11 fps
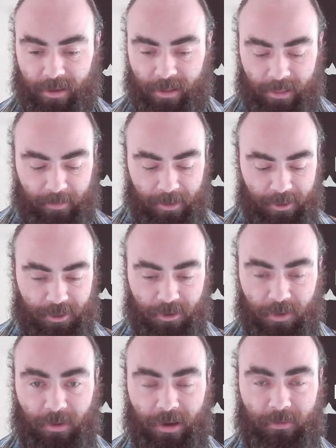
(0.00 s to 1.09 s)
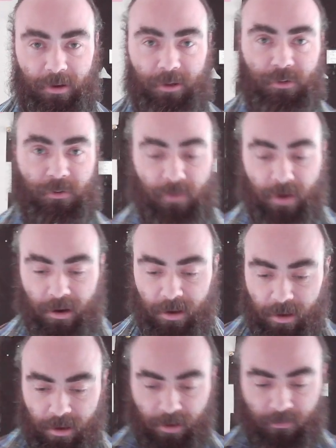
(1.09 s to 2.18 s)
Let me show you what I've got so far.
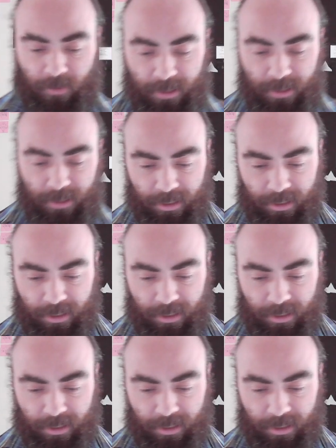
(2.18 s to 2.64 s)
Unfortunately,